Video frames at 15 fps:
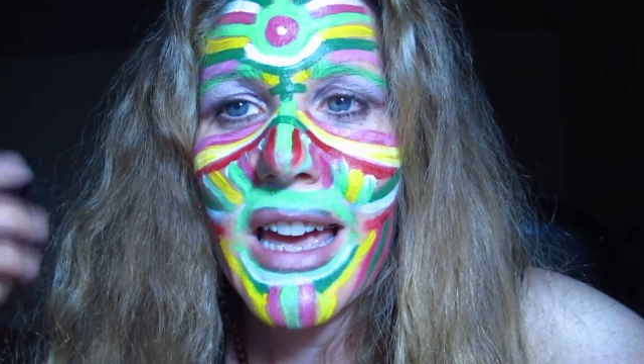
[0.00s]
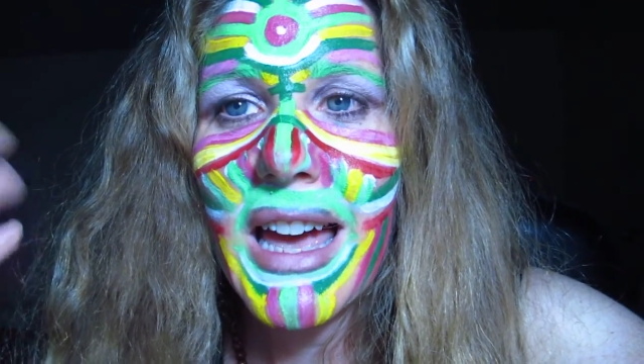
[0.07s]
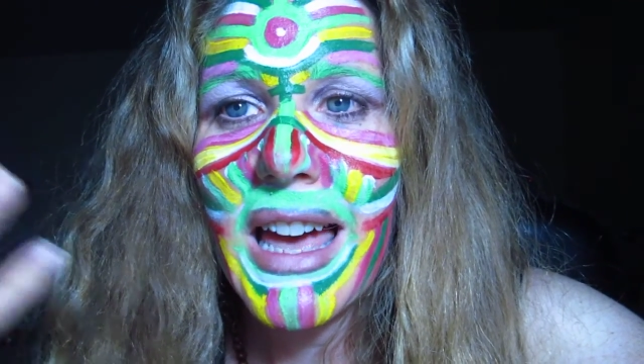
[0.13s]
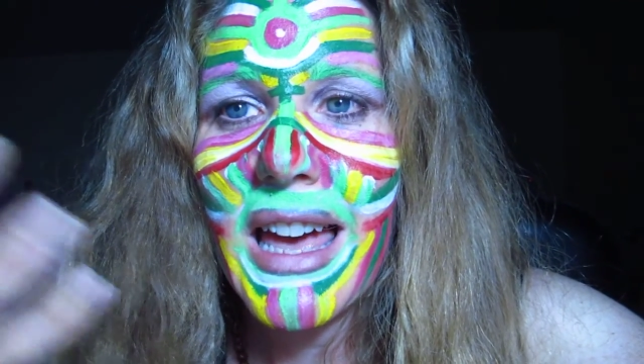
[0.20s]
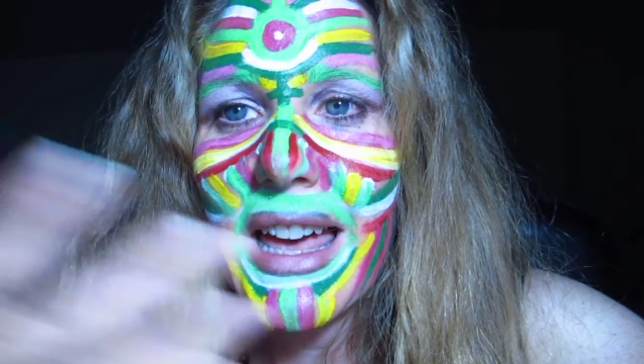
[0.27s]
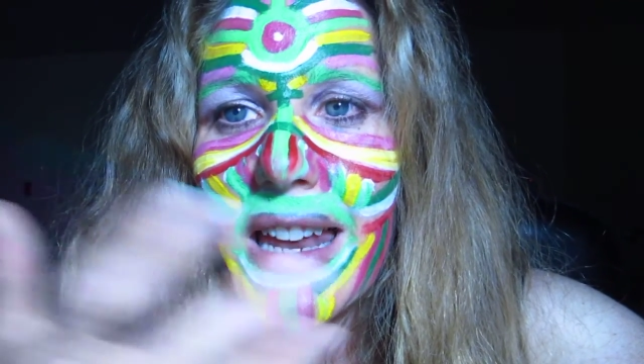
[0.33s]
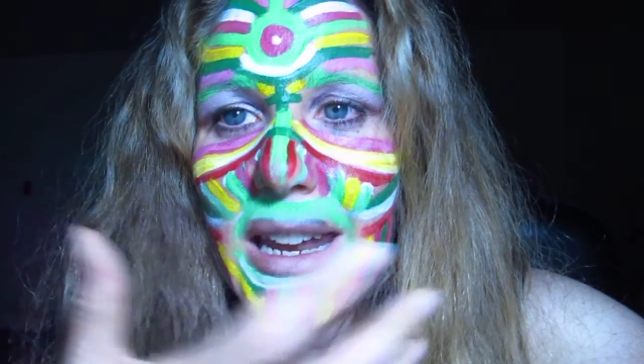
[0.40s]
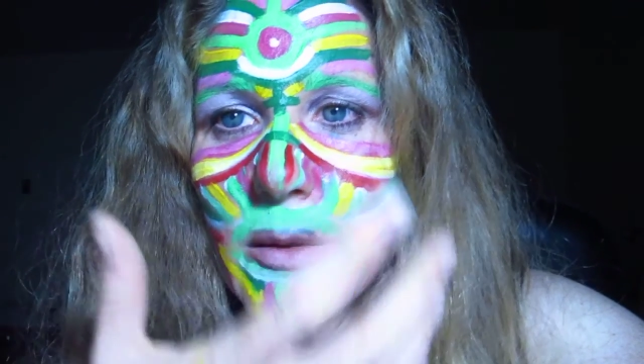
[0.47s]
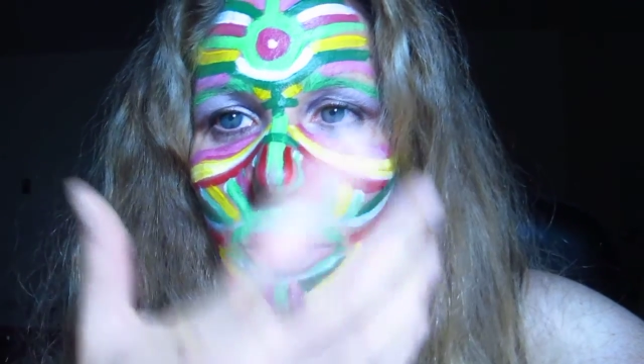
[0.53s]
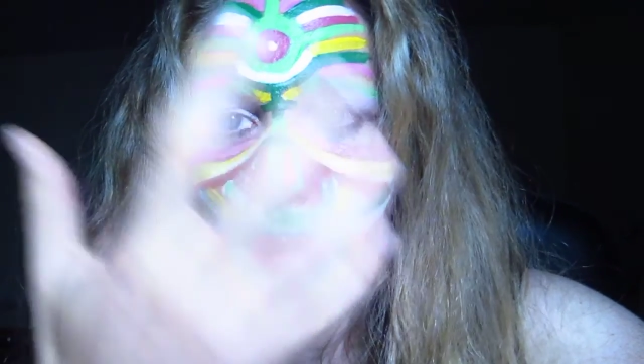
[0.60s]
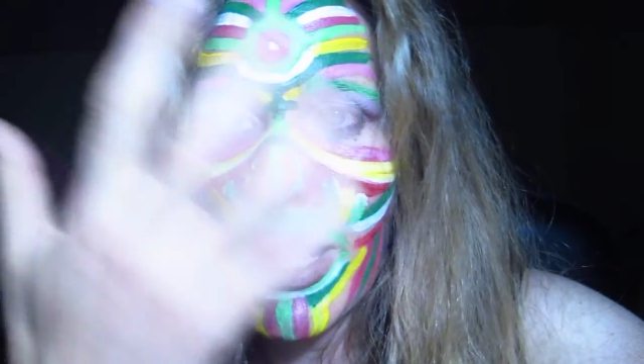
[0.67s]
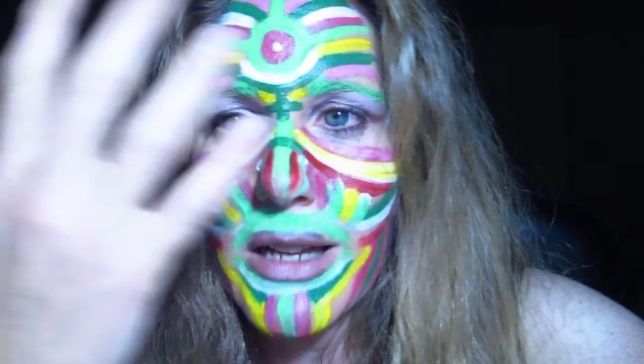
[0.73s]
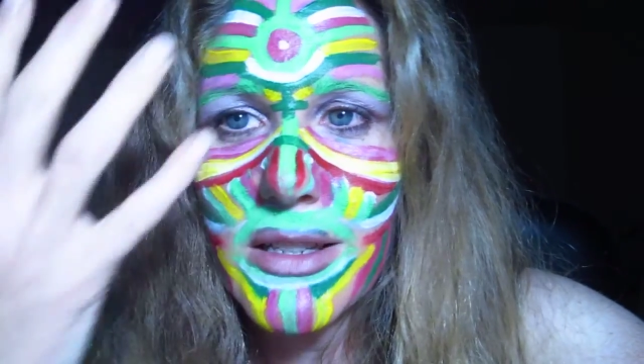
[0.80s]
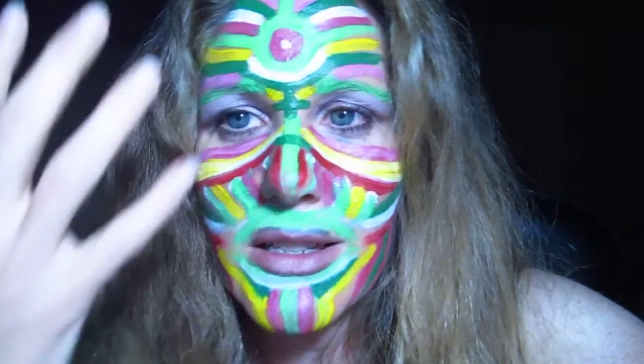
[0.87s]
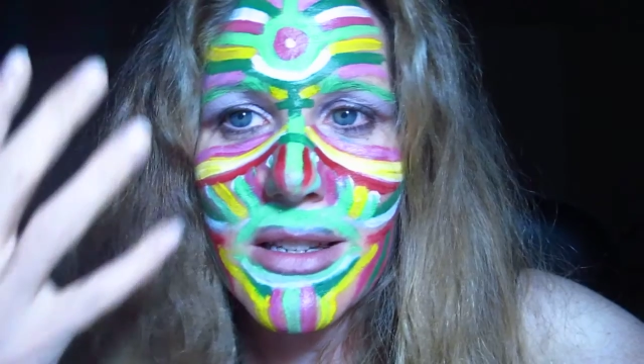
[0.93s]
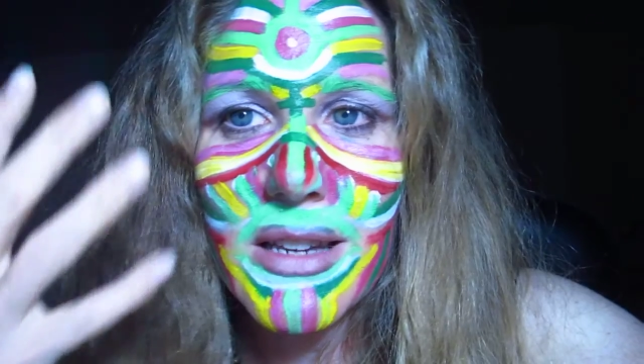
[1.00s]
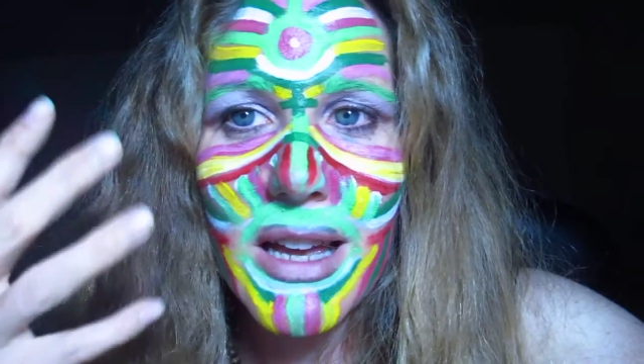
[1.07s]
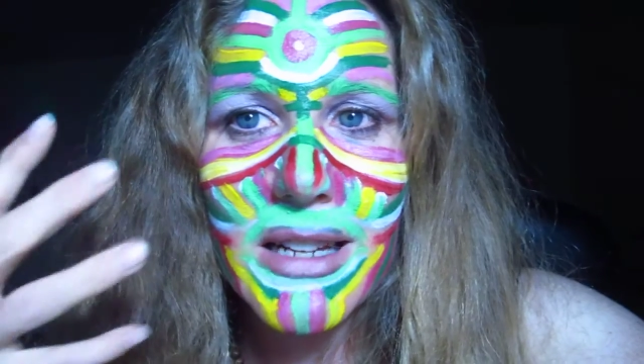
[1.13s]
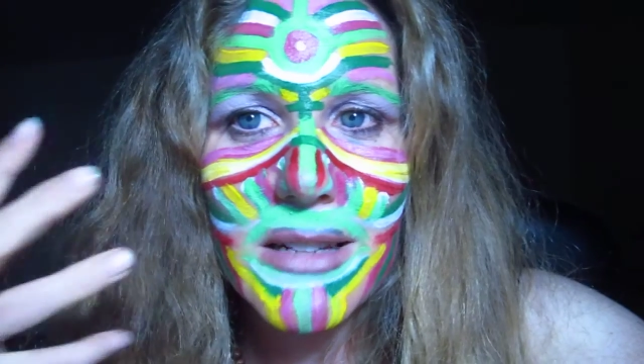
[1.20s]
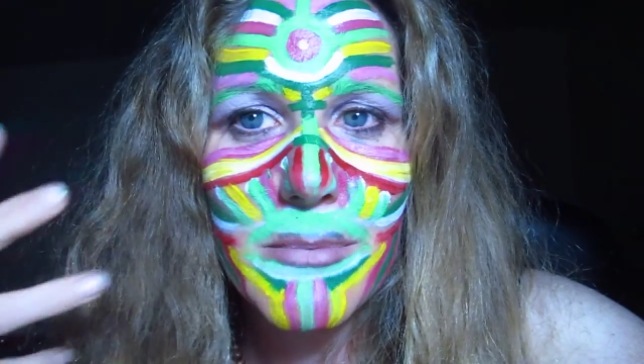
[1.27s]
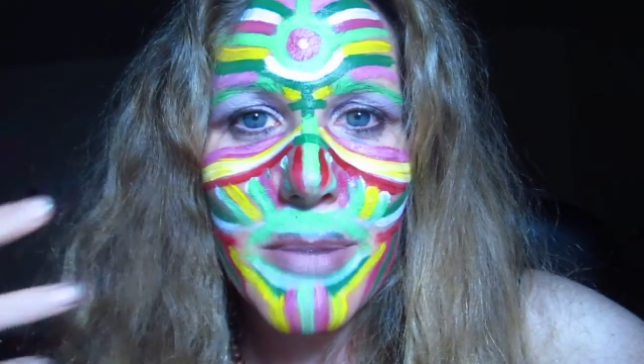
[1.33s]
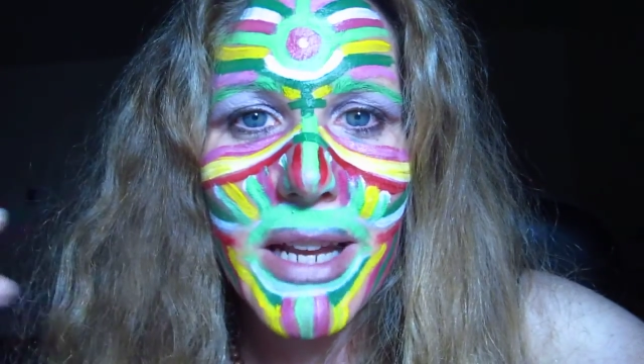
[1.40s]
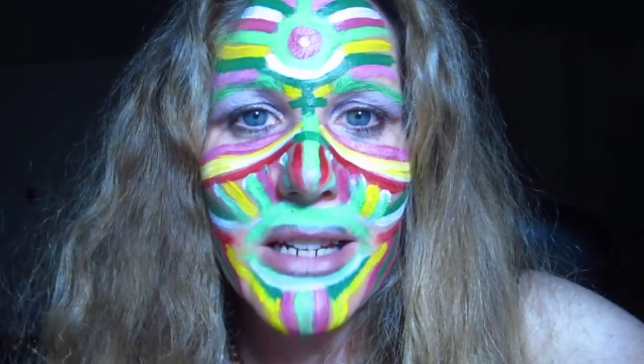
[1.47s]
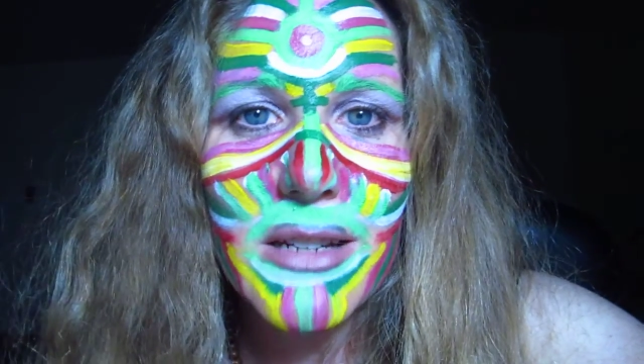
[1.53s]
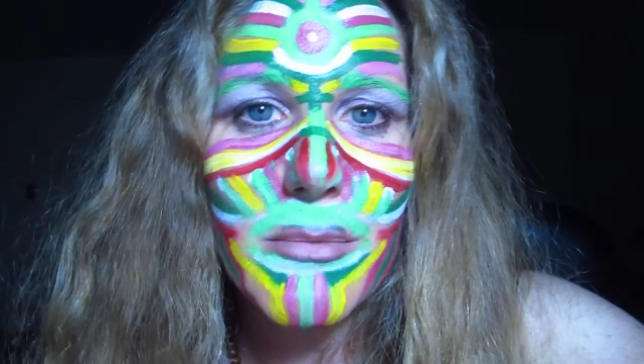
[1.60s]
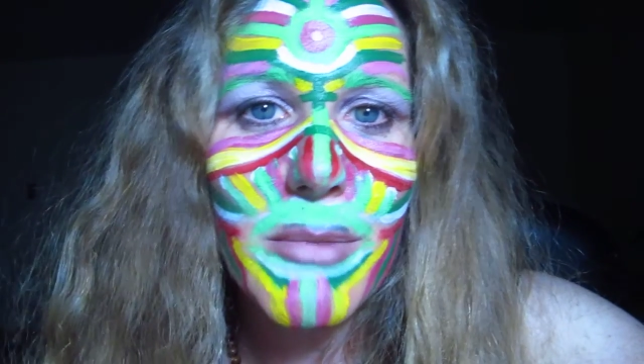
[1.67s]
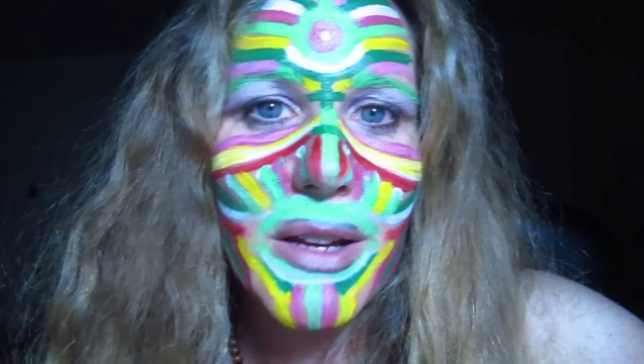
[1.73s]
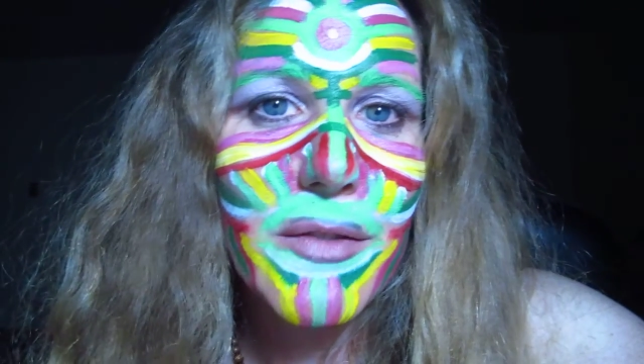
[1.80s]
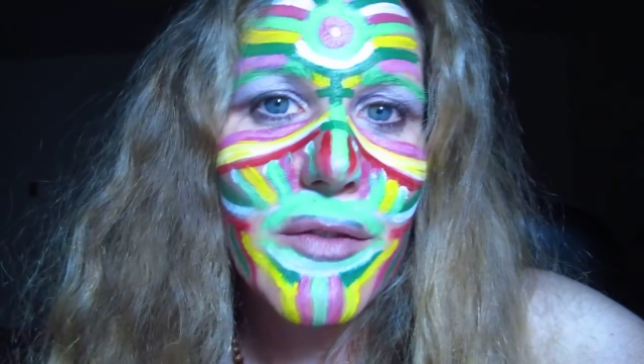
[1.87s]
And I, I, I painted my